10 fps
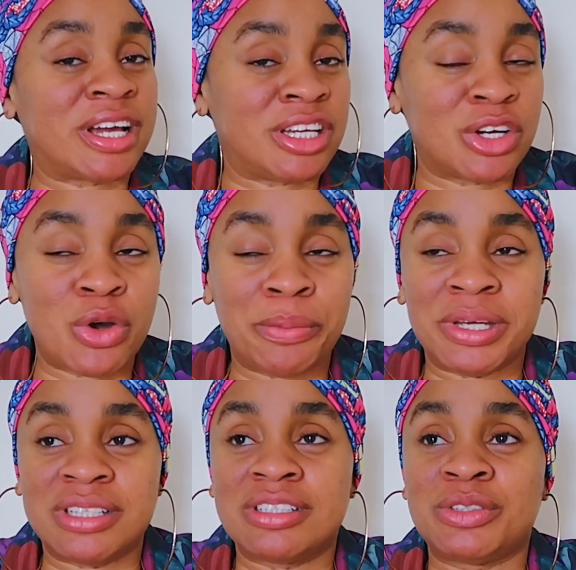kind of
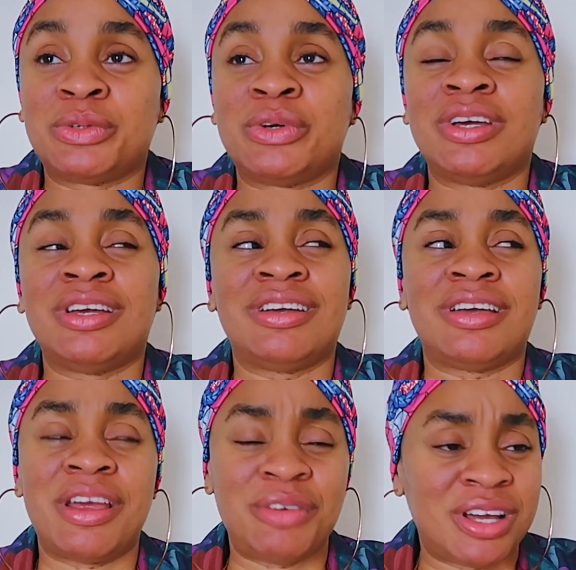comment? So
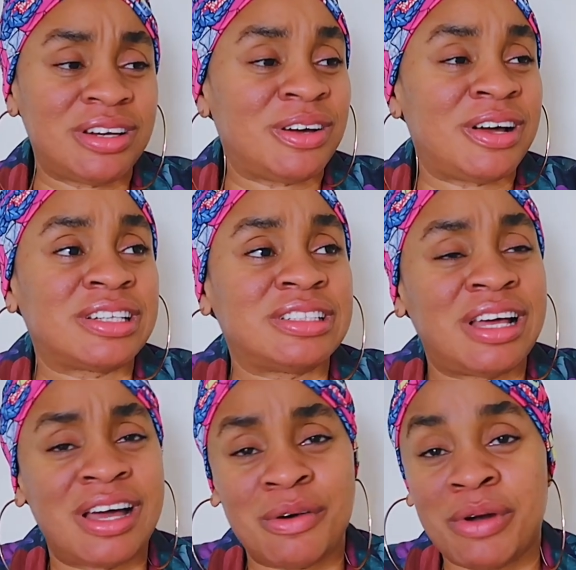Erica now asked
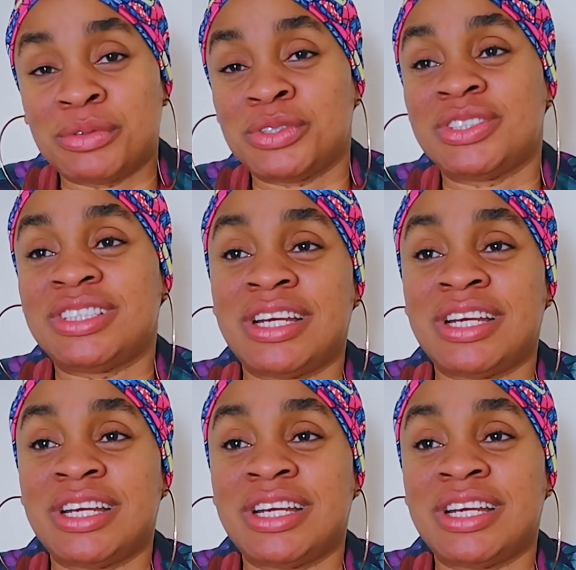her, why would you say